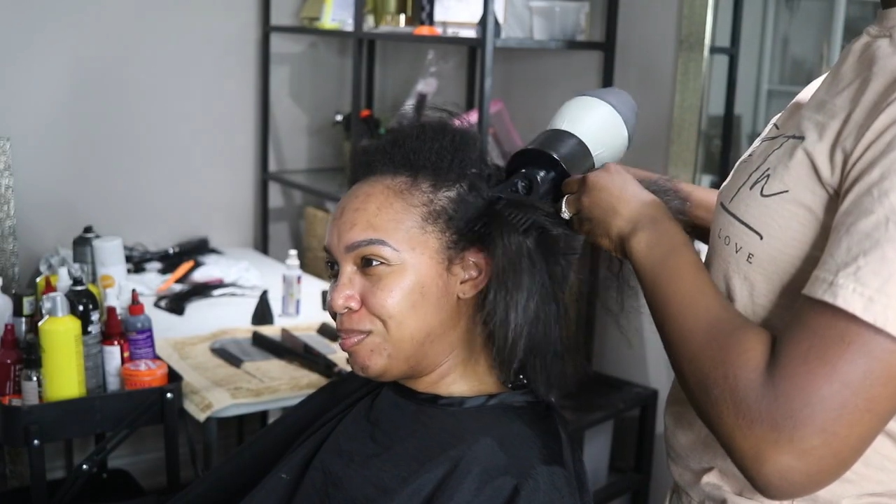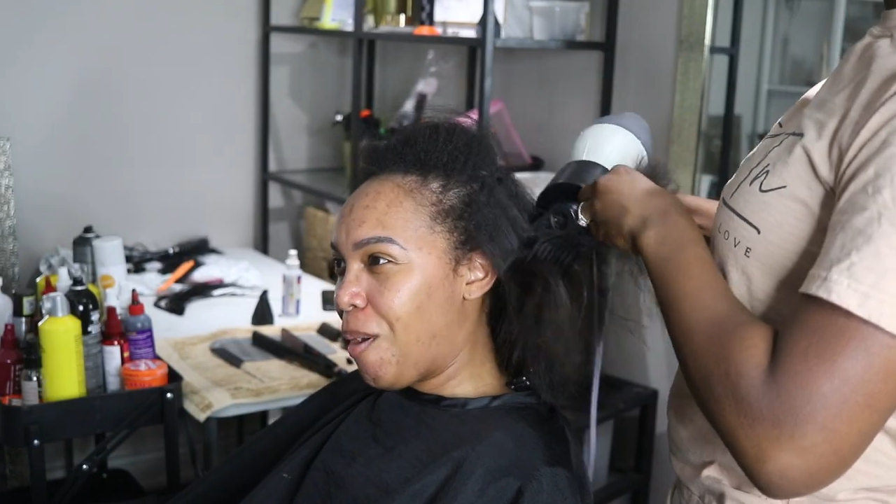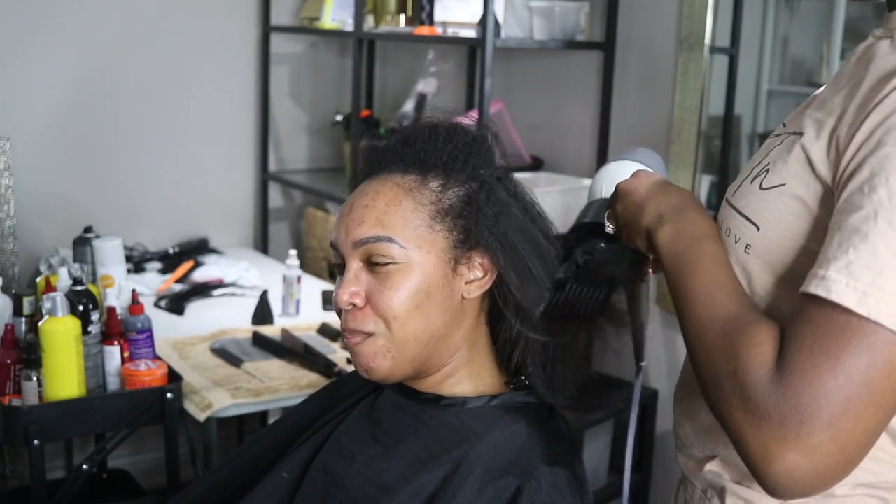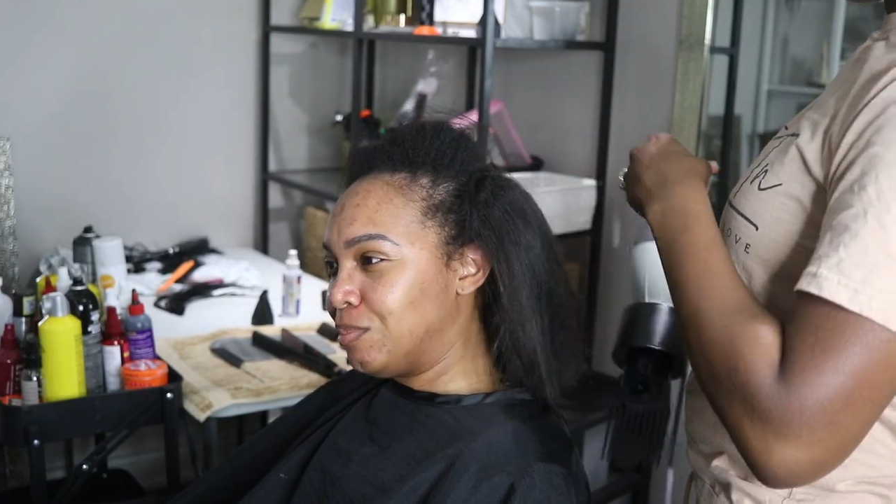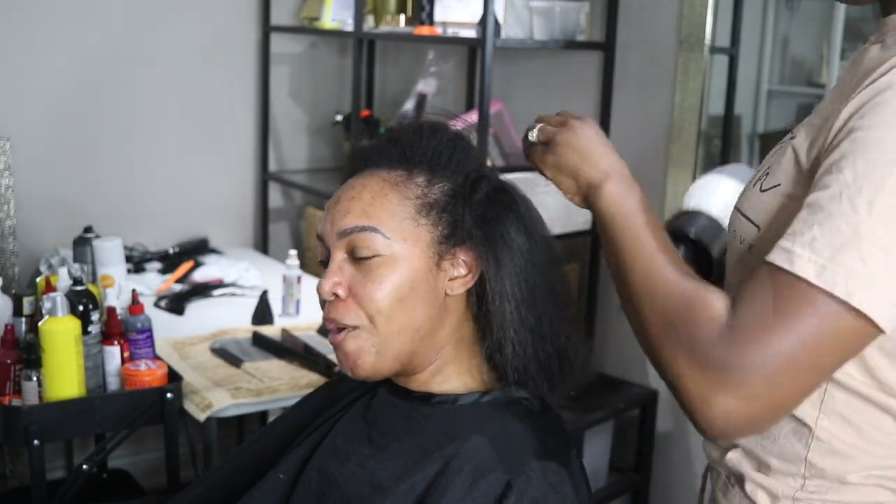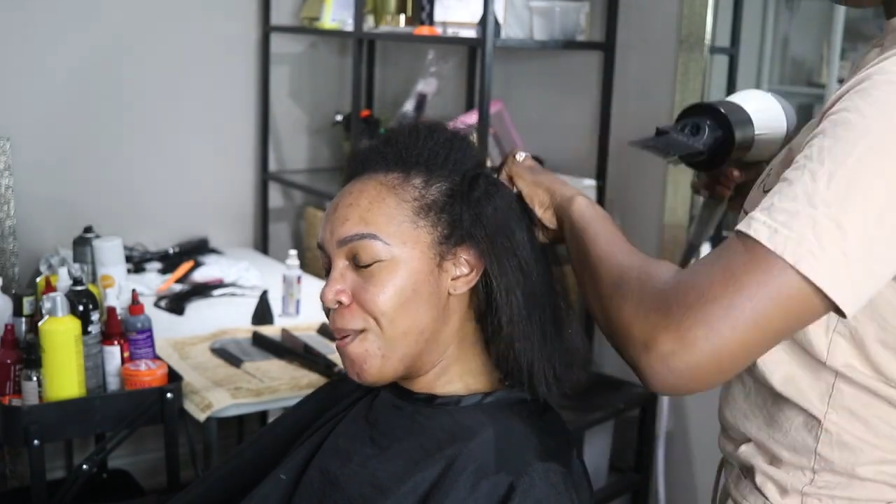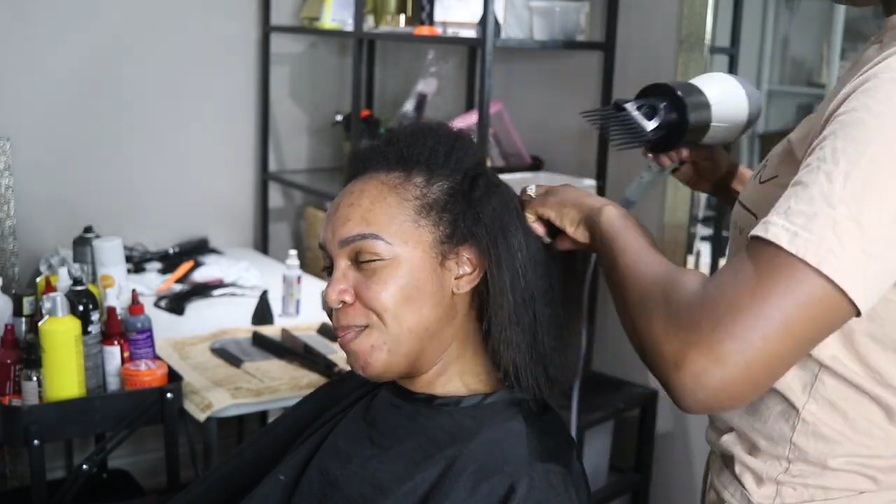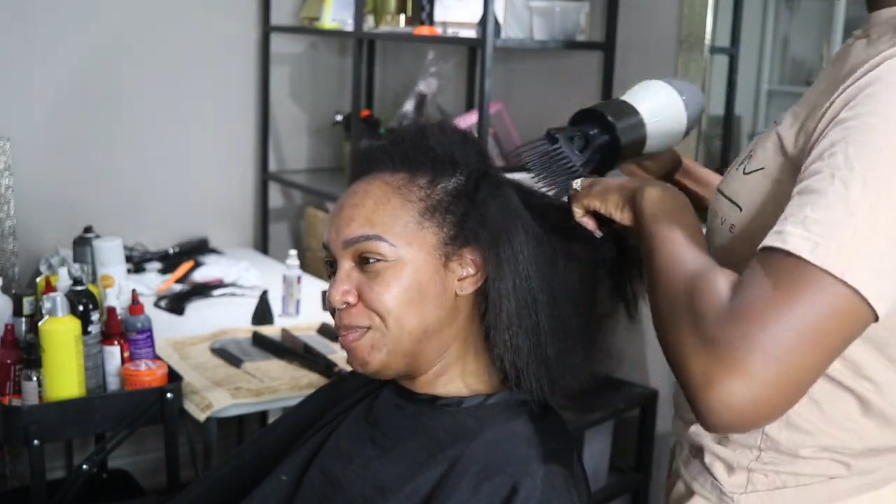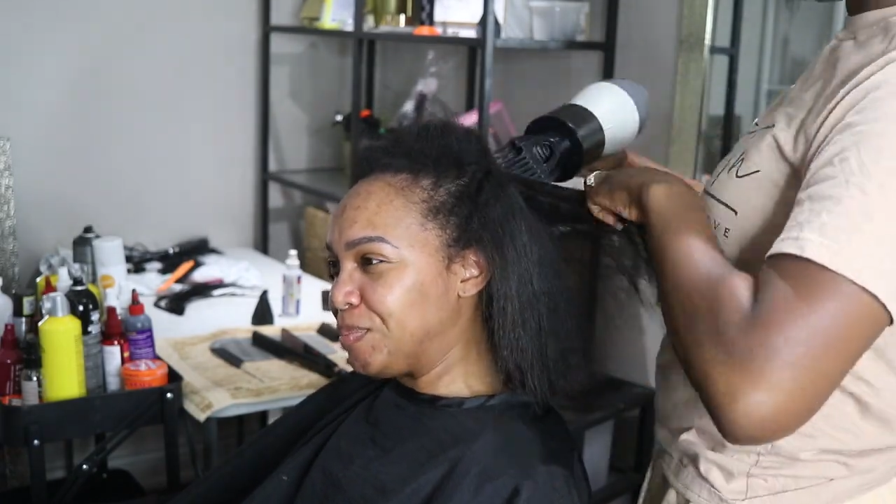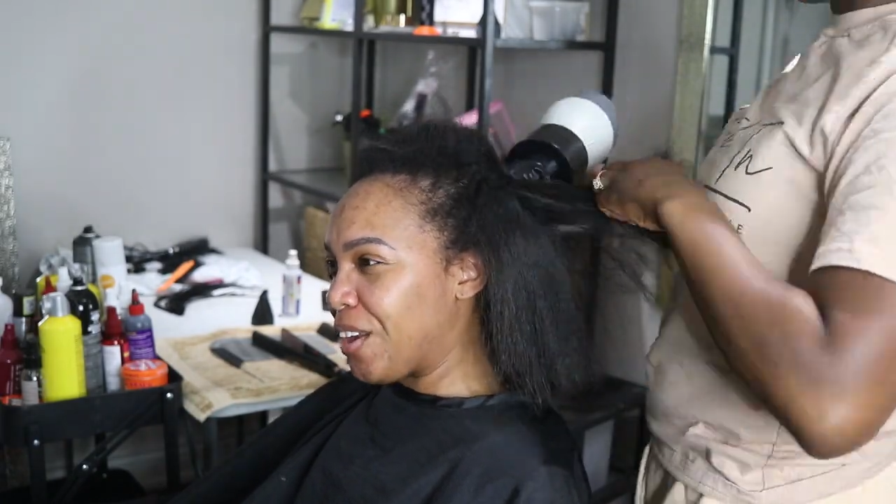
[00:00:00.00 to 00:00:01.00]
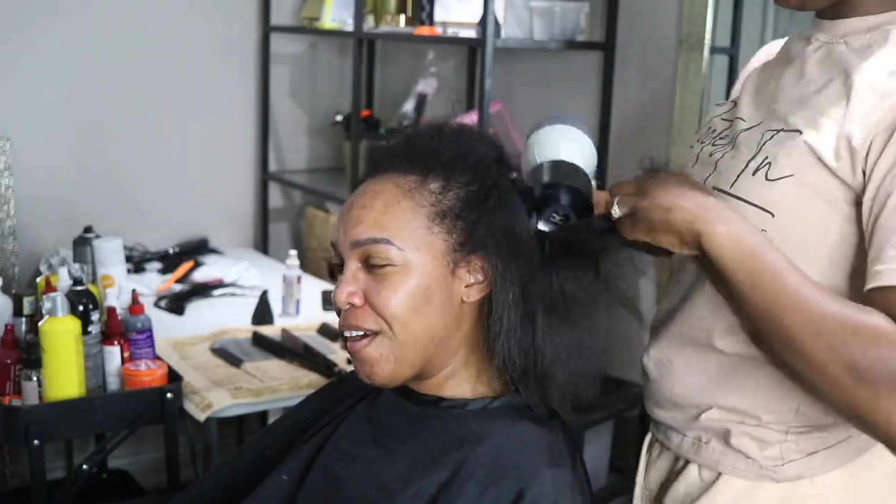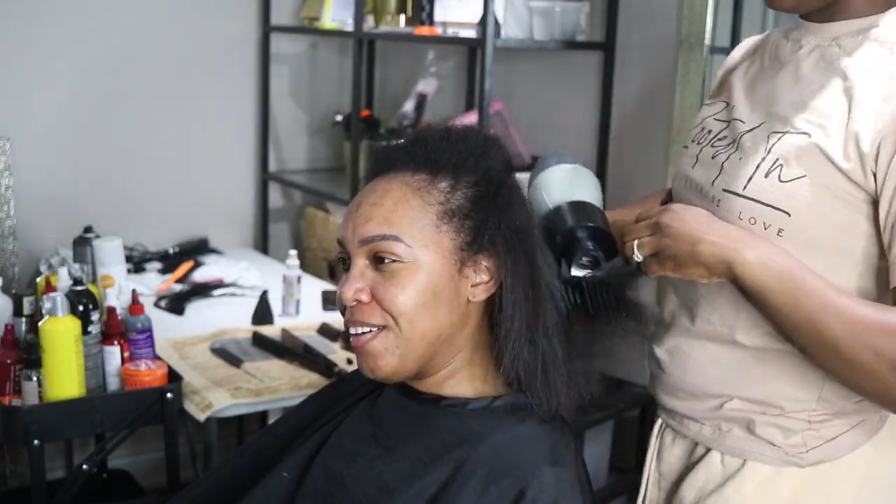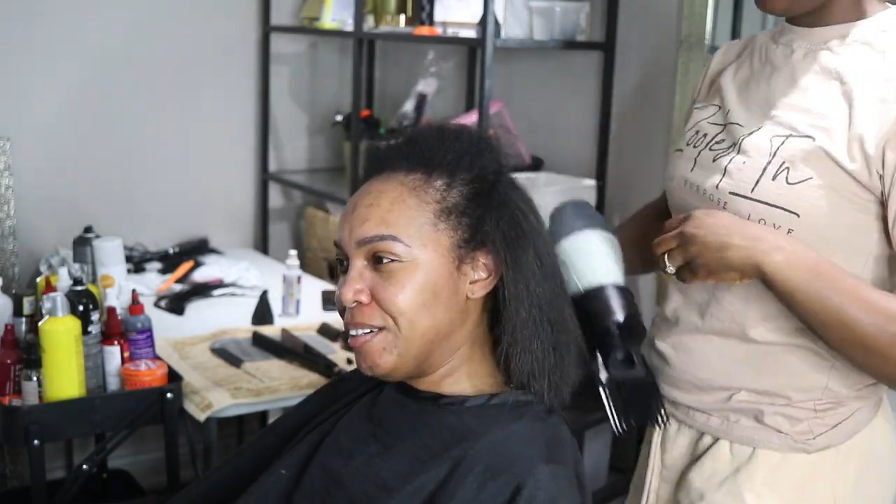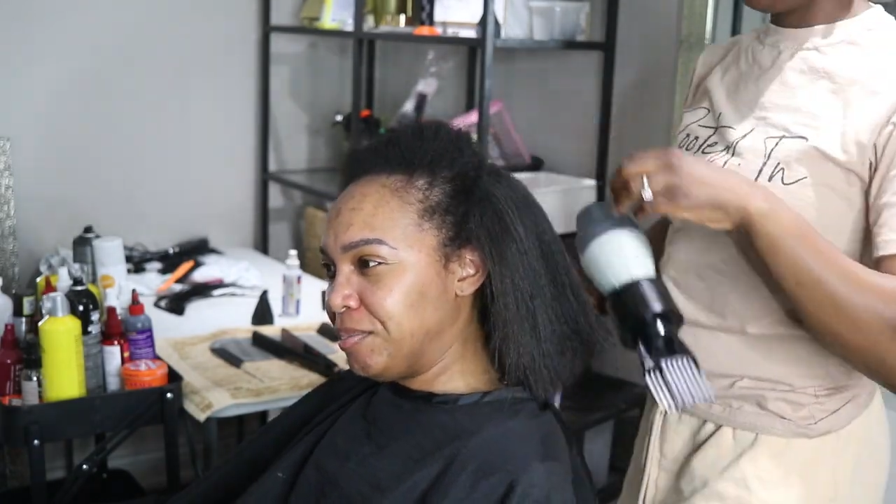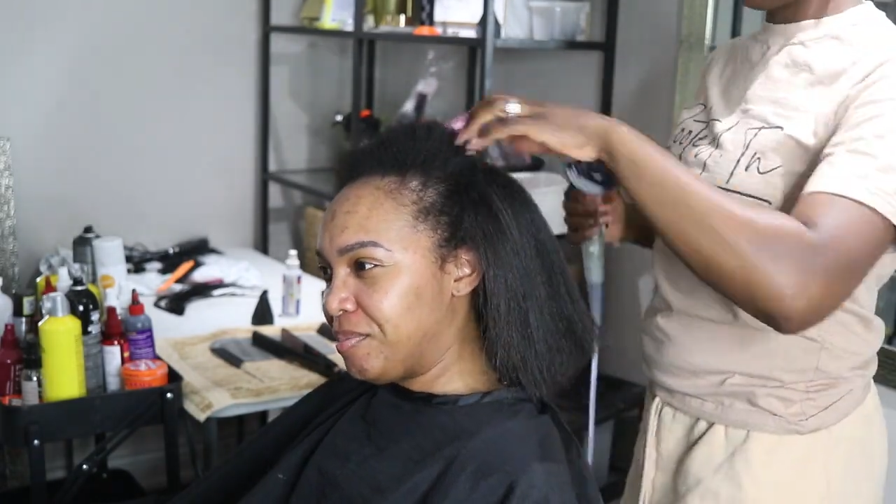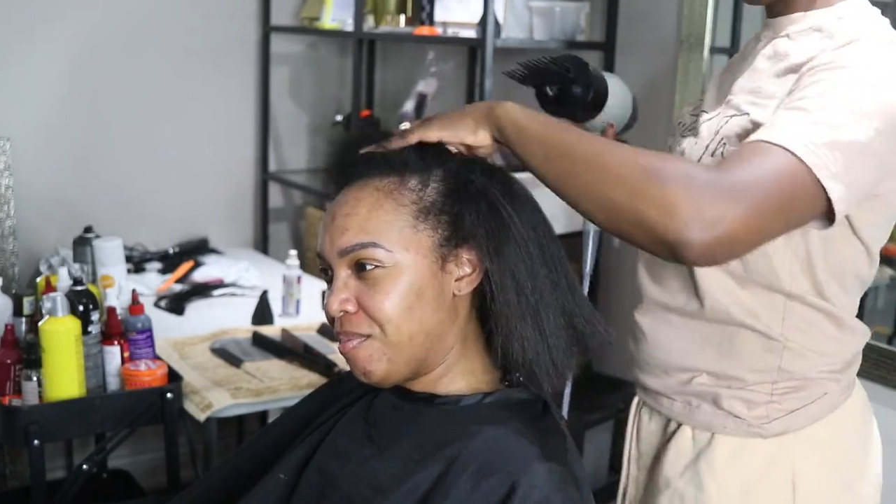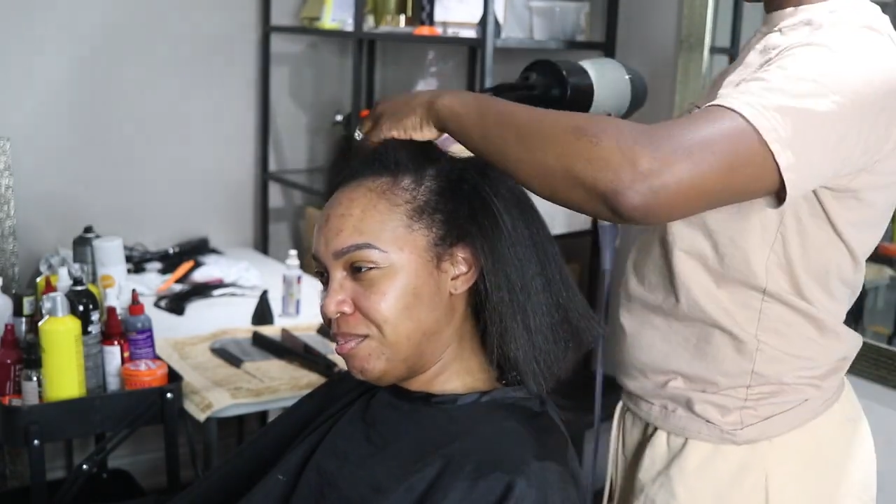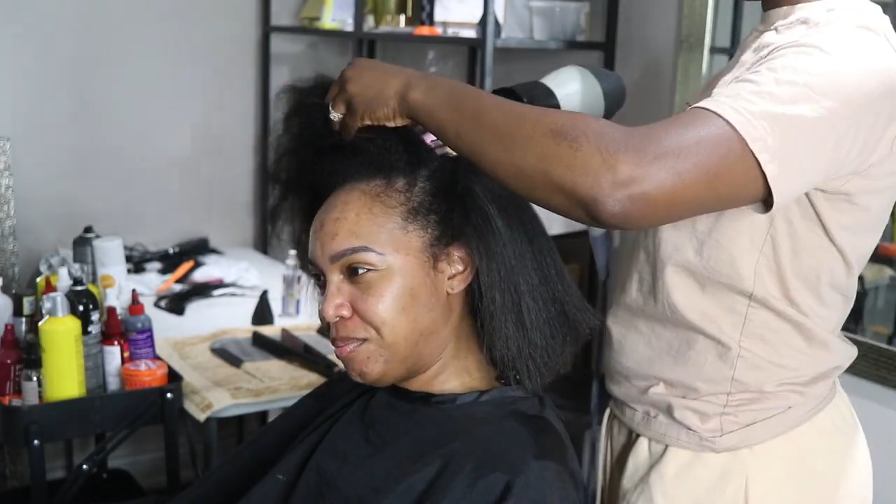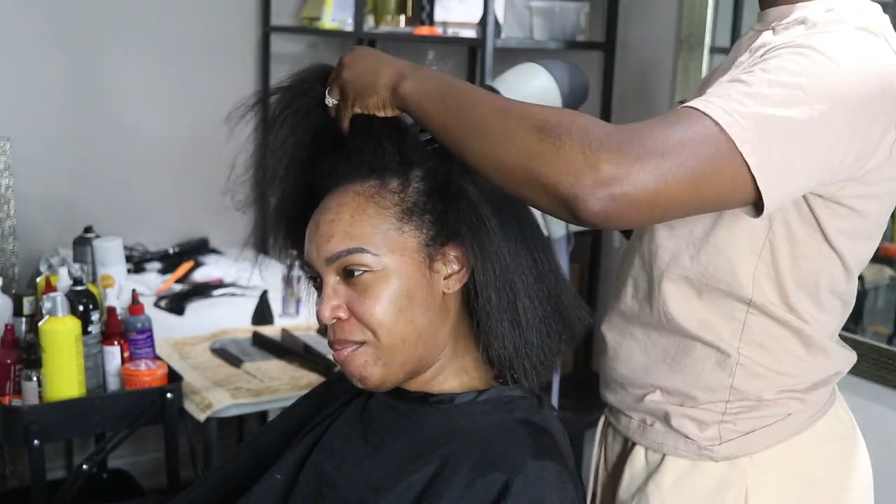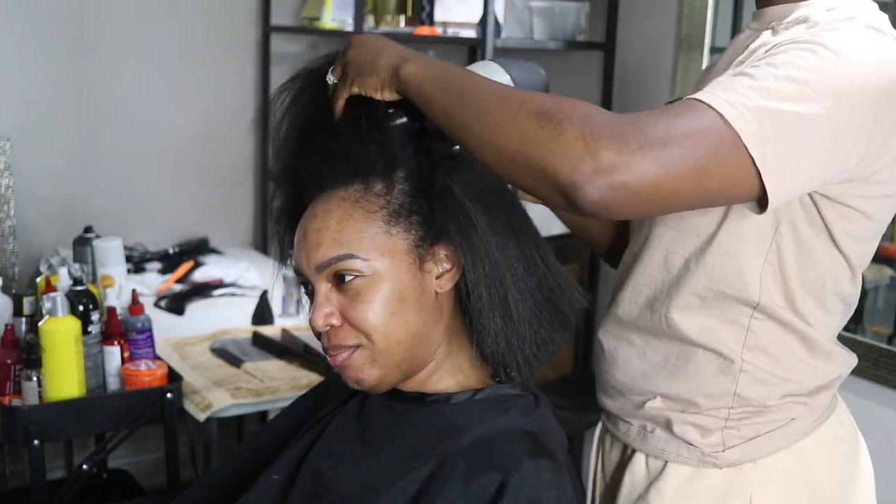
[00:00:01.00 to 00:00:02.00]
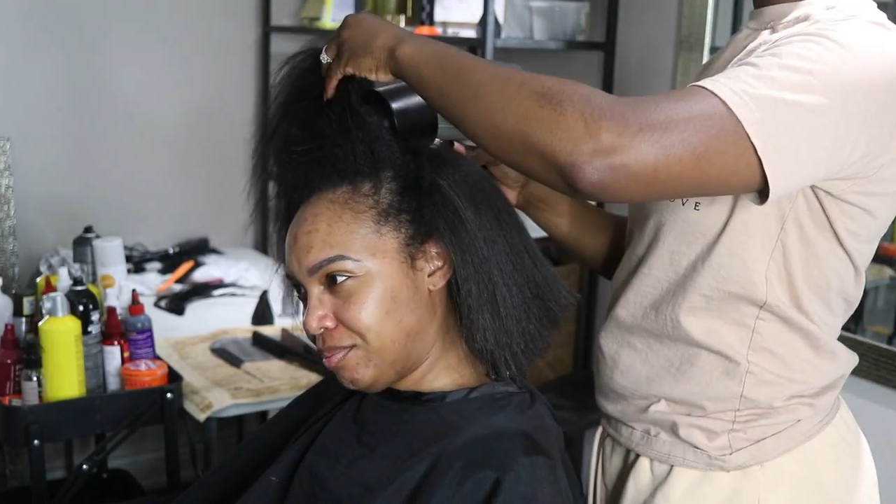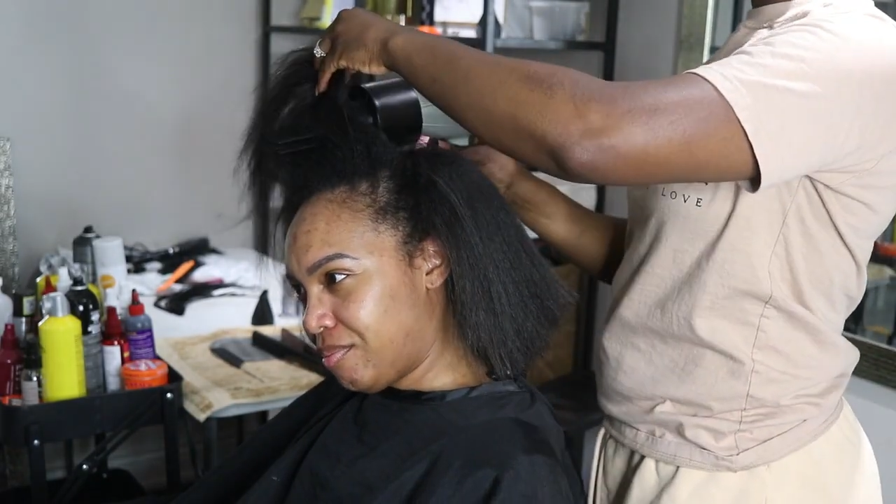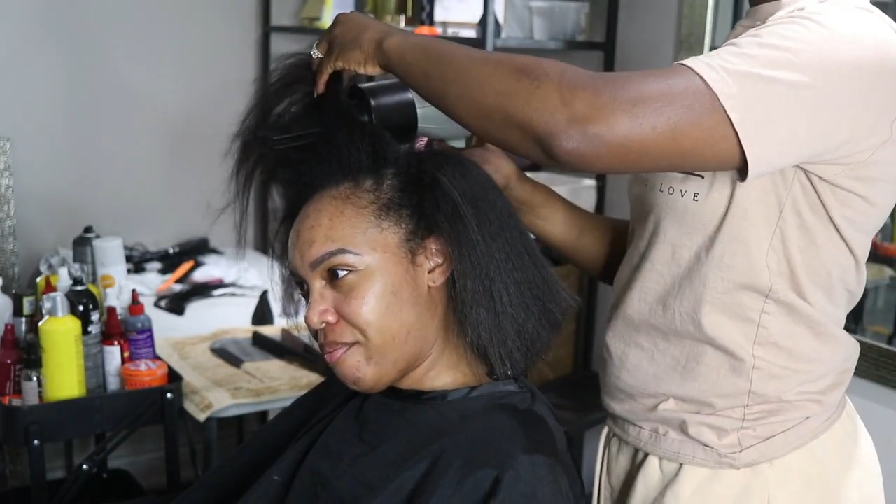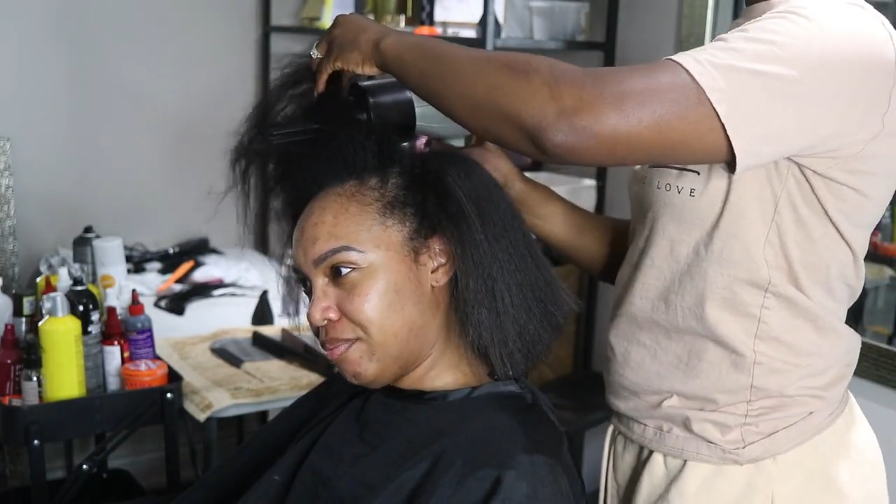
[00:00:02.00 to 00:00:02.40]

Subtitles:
Hey guys, welcome back to my channel.